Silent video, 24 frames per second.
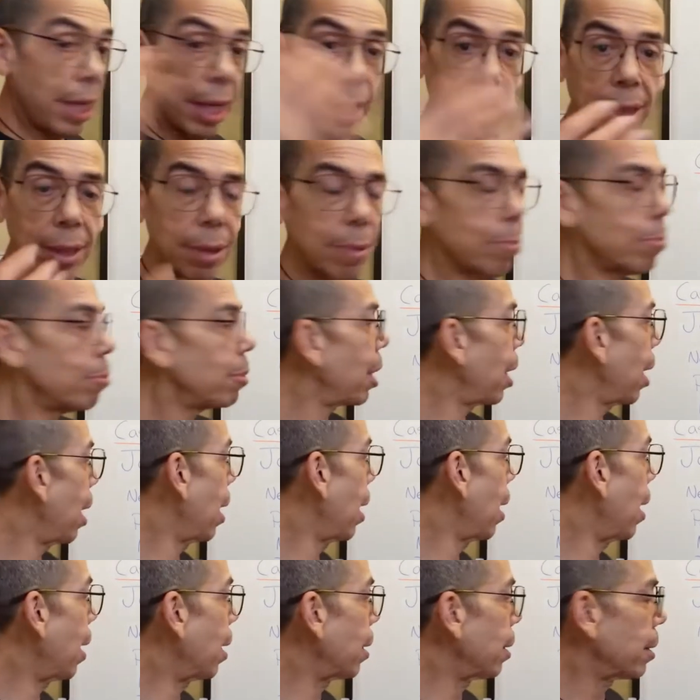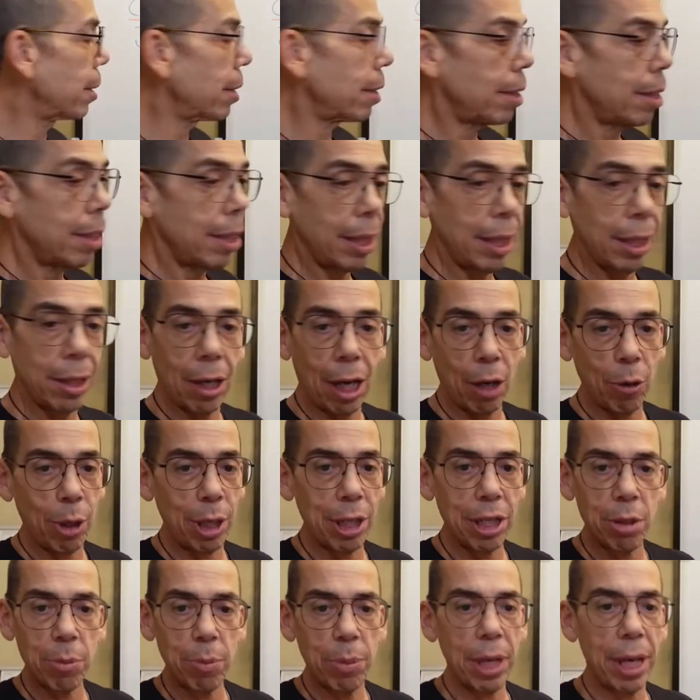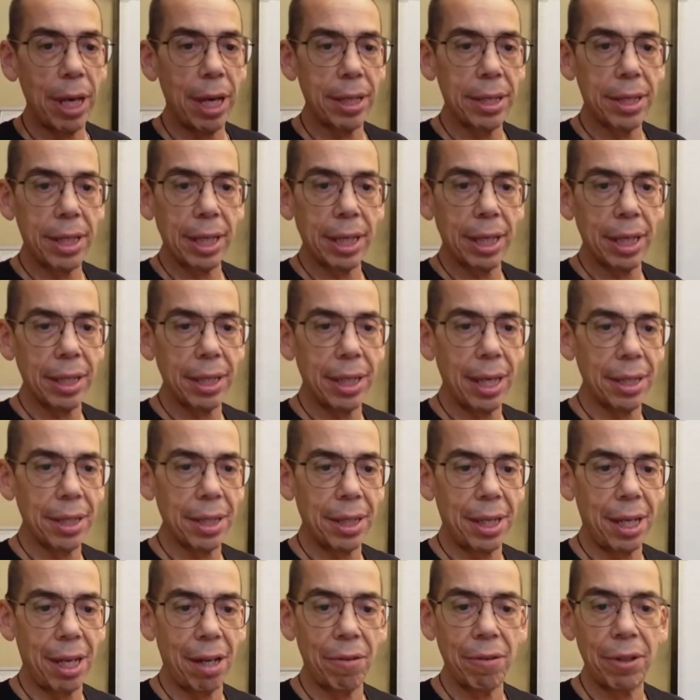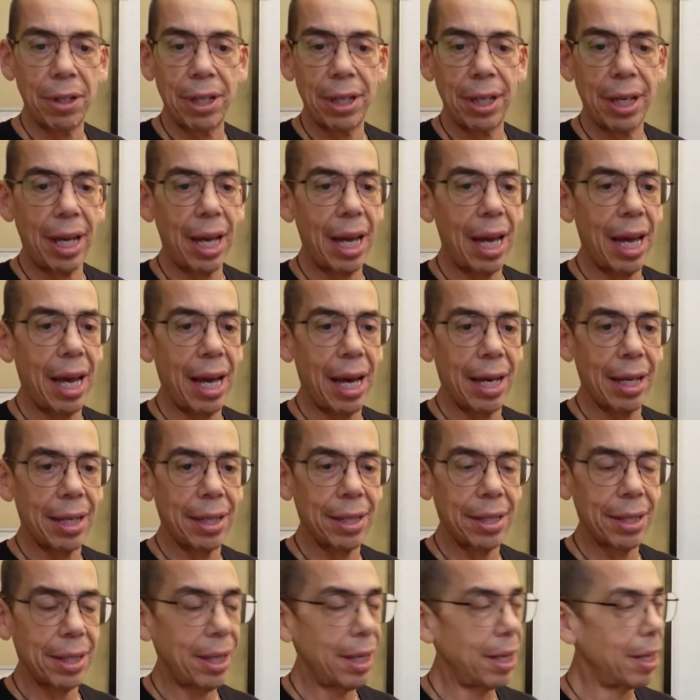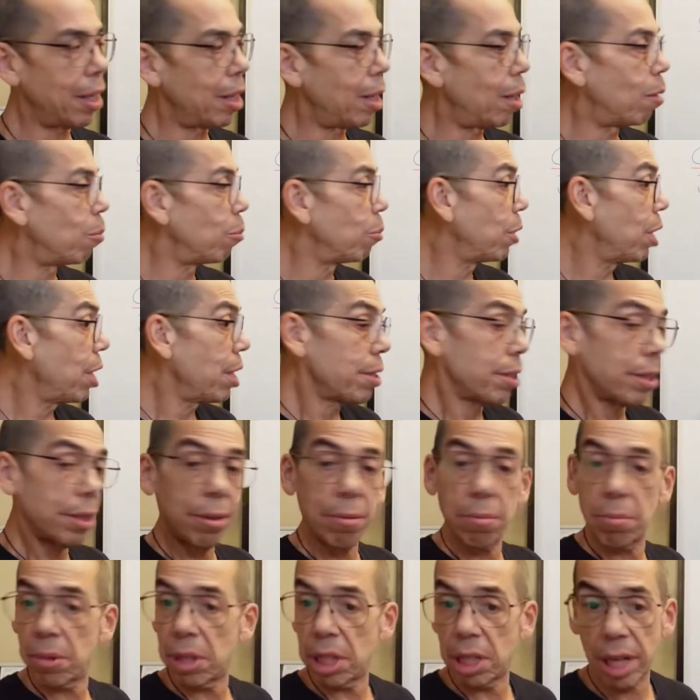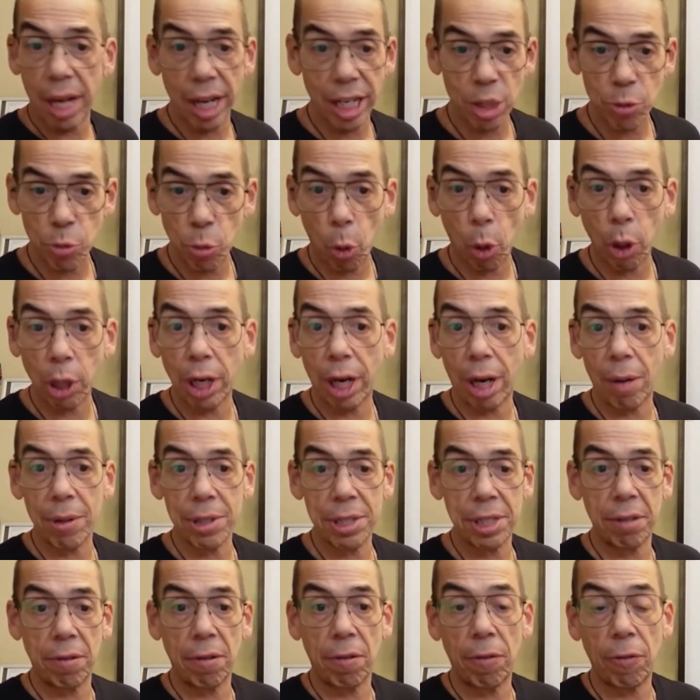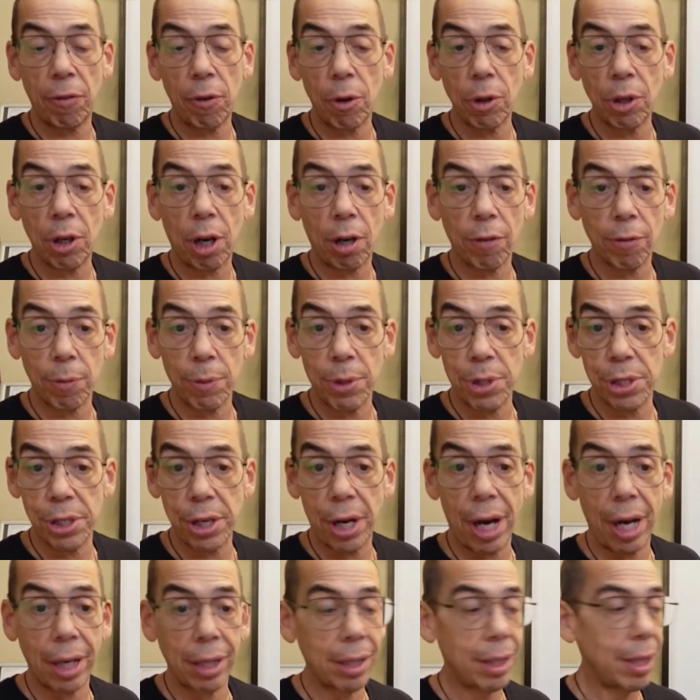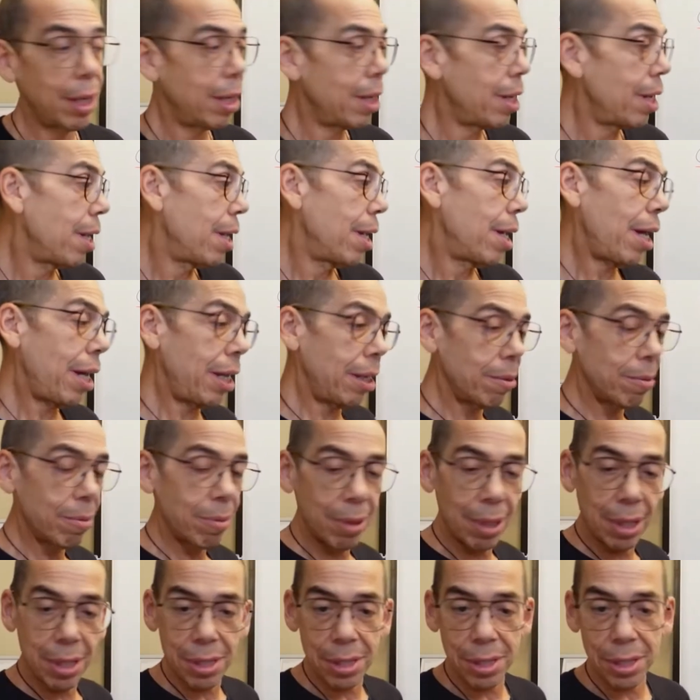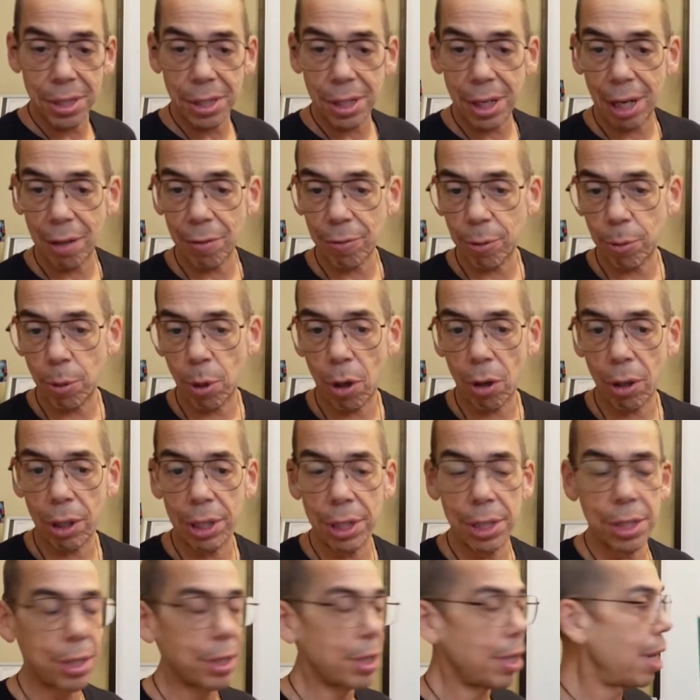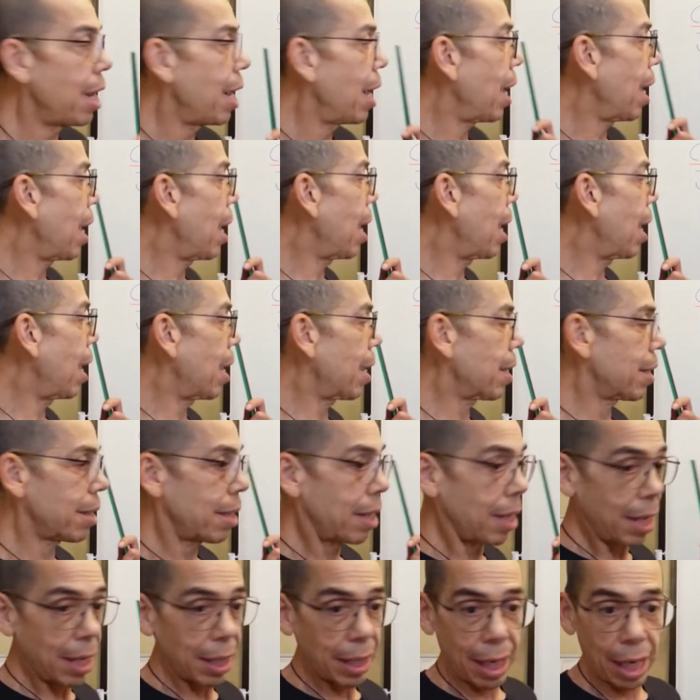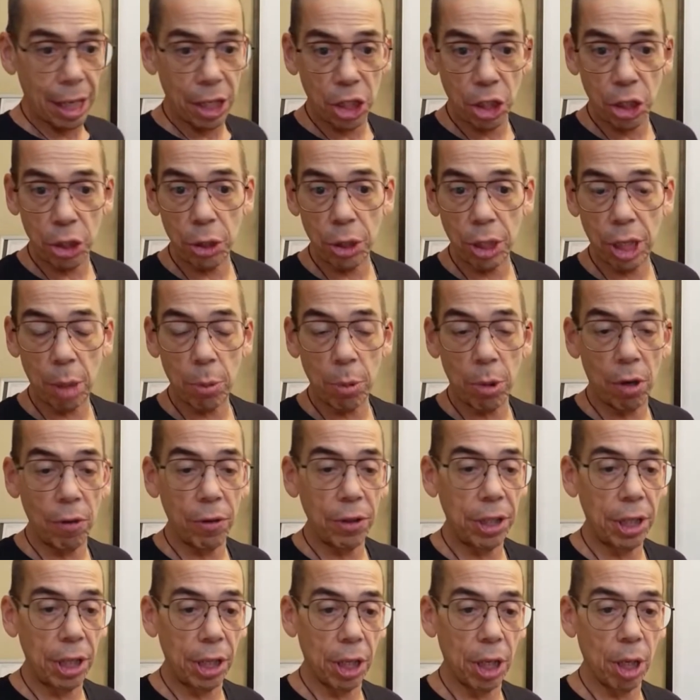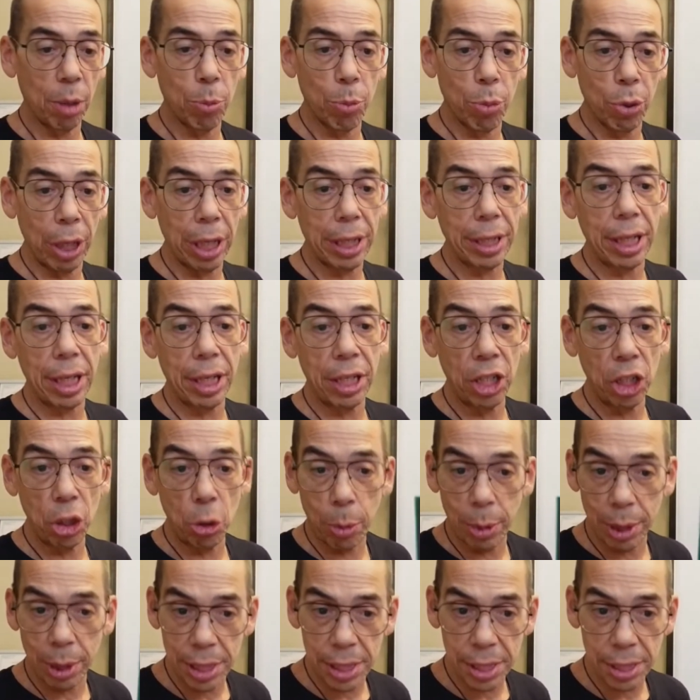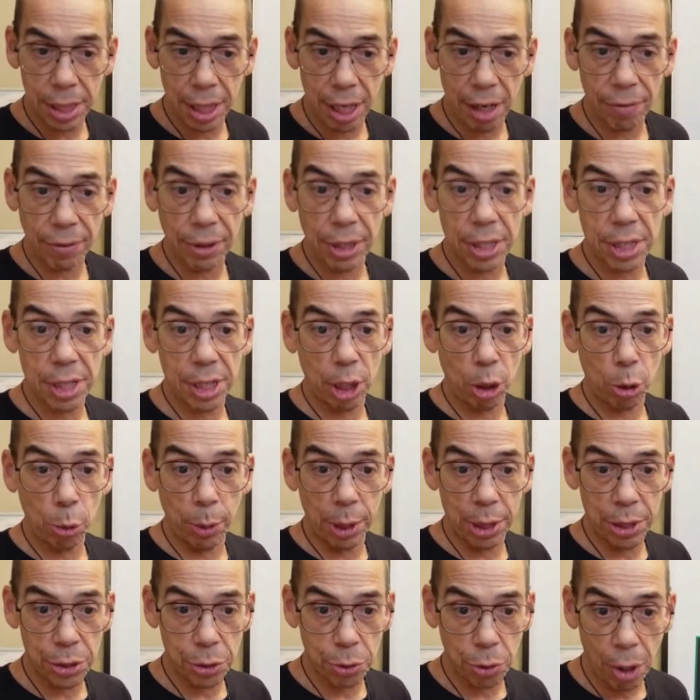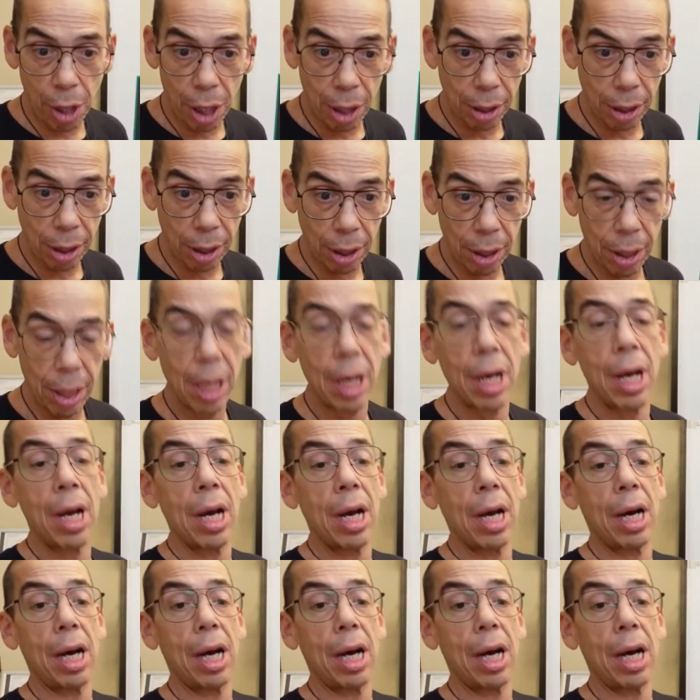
did. And I went to bed thinking nothing of it. And the next morning, I received a phone call from John. Hey, this is John from Orange, and can you come over here, bring the human stuff? This is a little bit stronger.